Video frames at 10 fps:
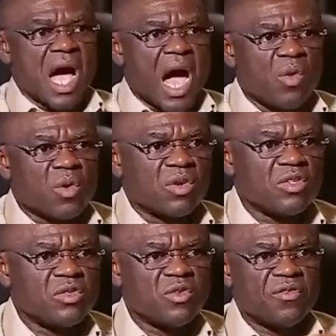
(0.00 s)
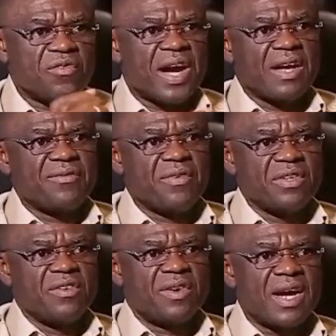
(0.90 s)
I will continue to fight
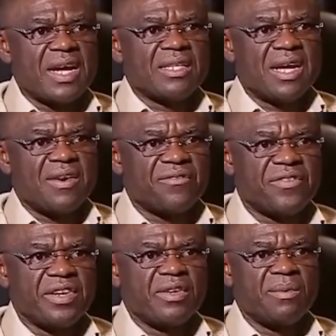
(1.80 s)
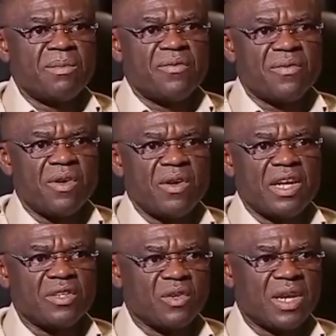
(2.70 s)
for the right and freedom of all
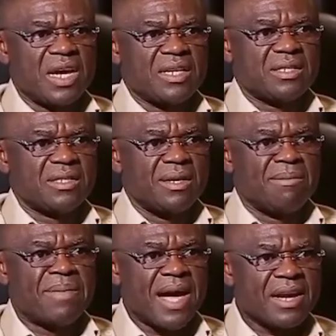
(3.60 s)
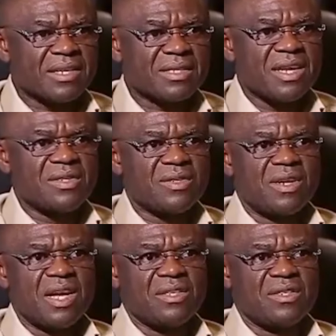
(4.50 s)
Edolites. By
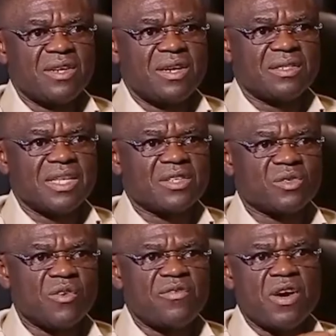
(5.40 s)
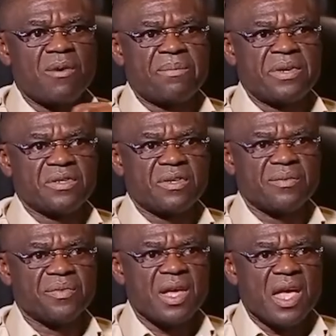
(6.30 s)
extension, Nigerians that suffer
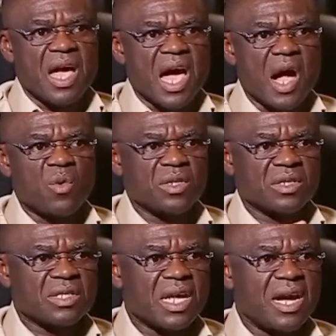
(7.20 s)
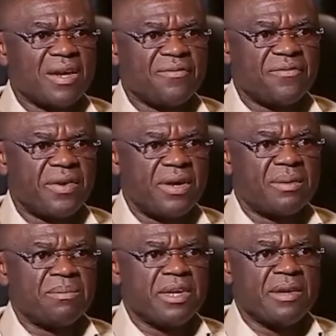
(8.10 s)
oppression, I will stand
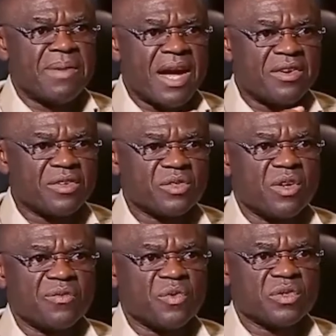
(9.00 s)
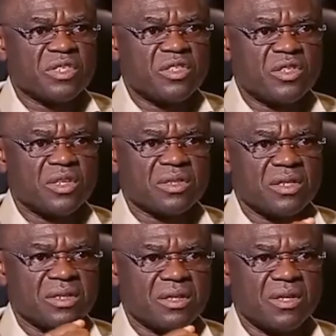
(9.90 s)
firm in my resolve to see justice